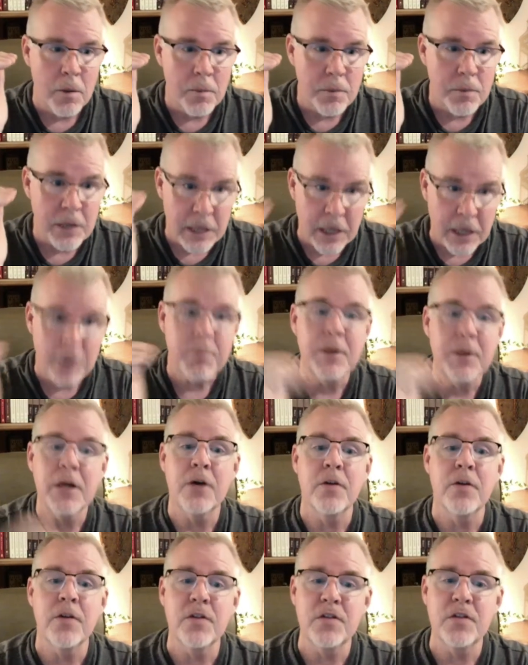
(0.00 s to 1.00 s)
get up and
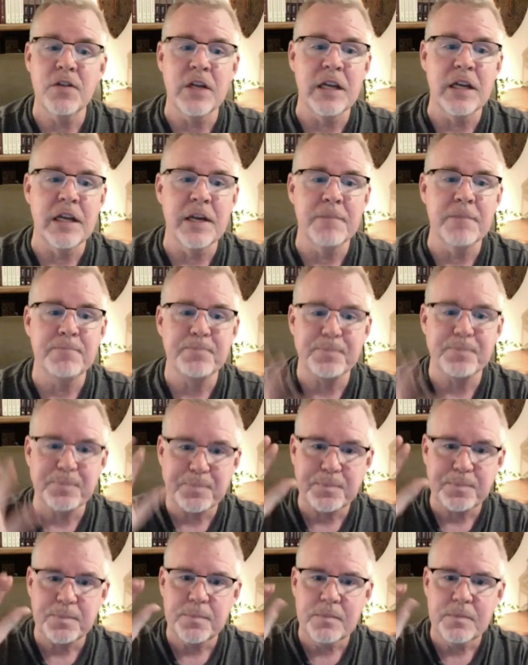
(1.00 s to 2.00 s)
go to the city
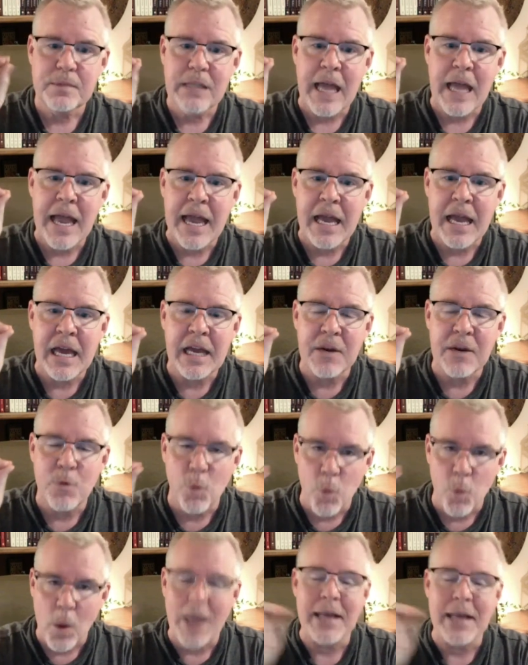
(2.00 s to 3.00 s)

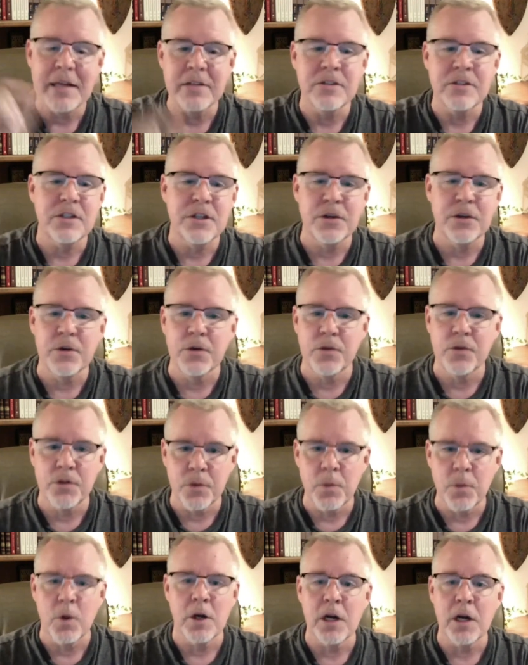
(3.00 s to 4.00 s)
and wait until
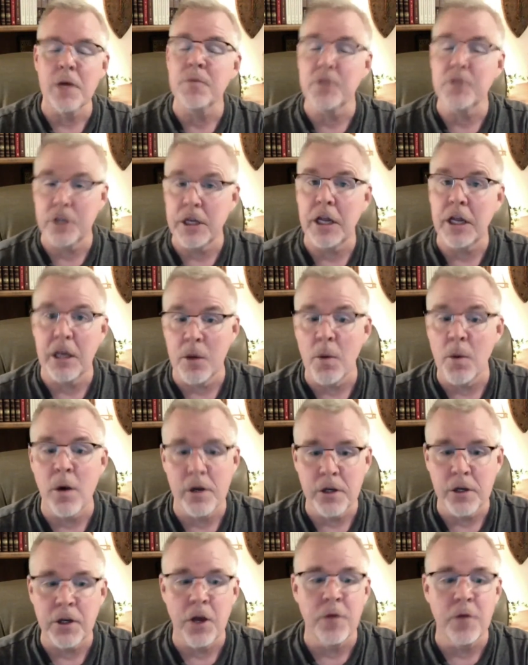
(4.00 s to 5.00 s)
someone comes to tell you
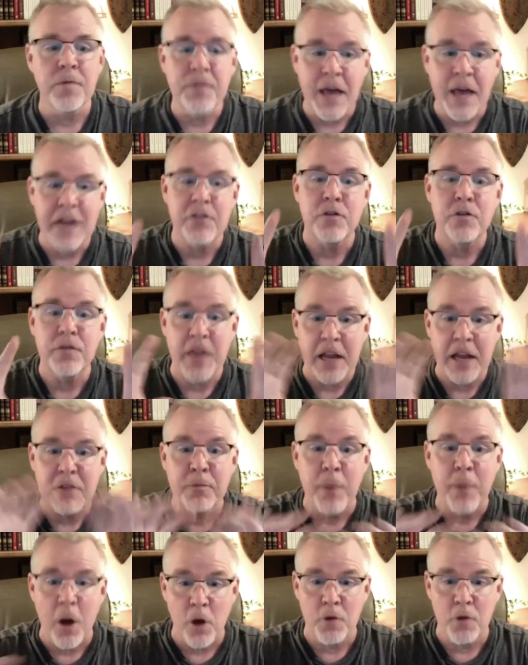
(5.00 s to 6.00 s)
what to do. That's
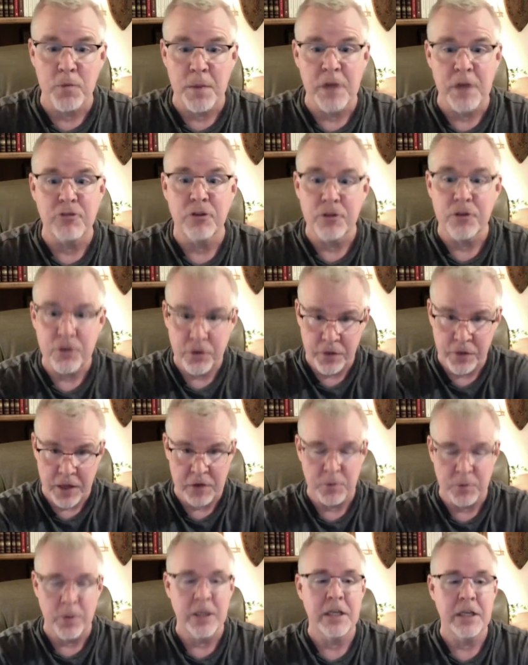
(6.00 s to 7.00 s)
Paul's mission. So
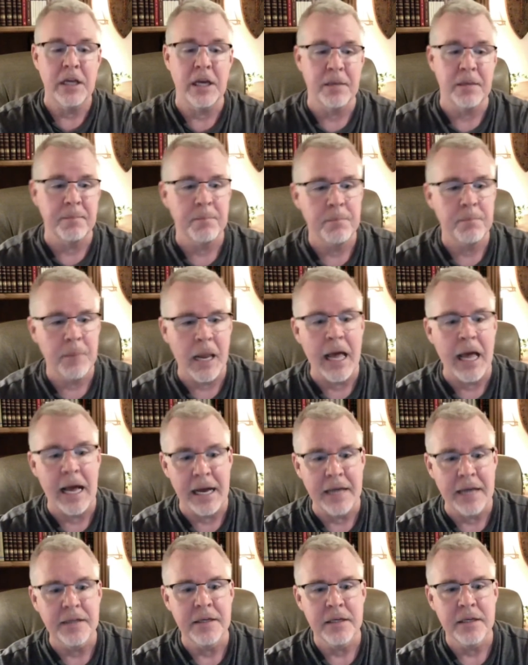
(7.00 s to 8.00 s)
that's what he did.
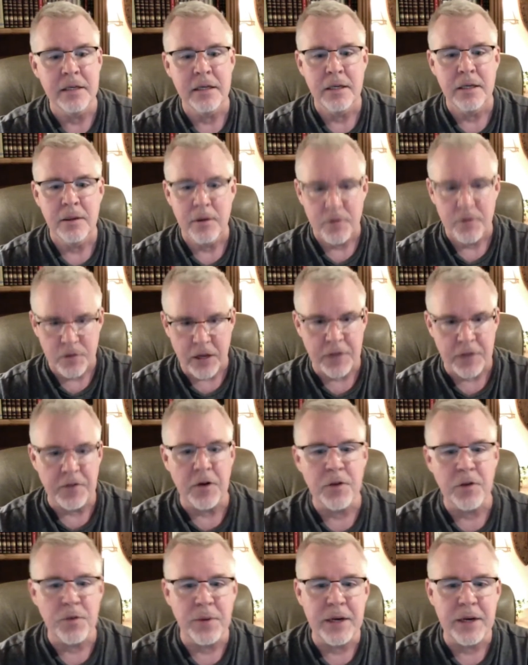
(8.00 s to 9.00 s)
Blind. Stayed
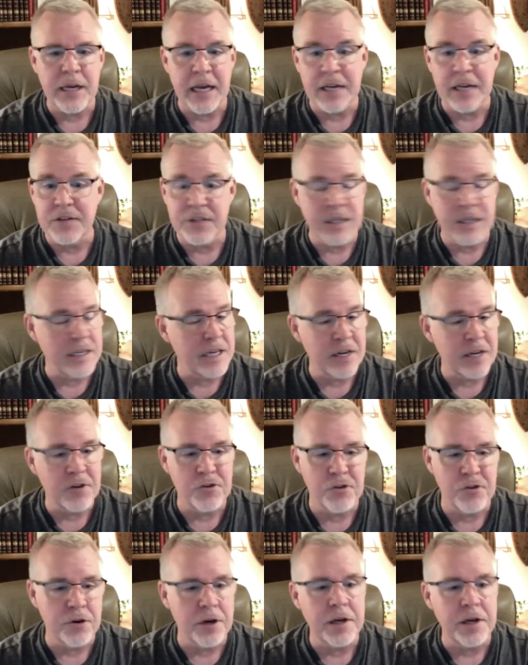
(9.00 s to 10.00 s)
there 3 days, didn't eat or
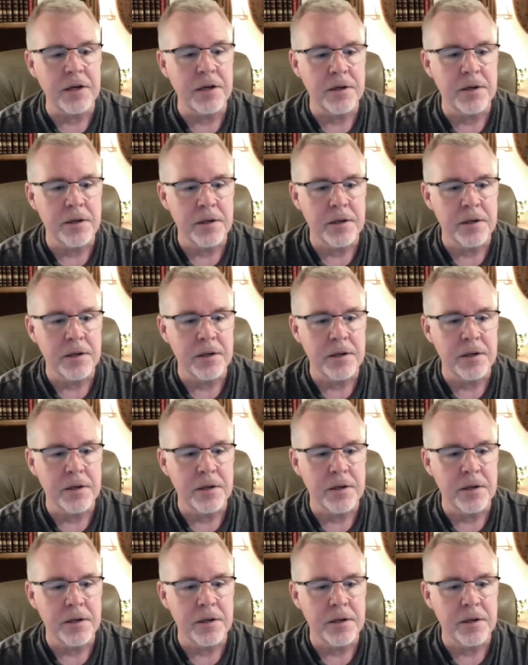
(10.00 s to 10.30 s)
drink.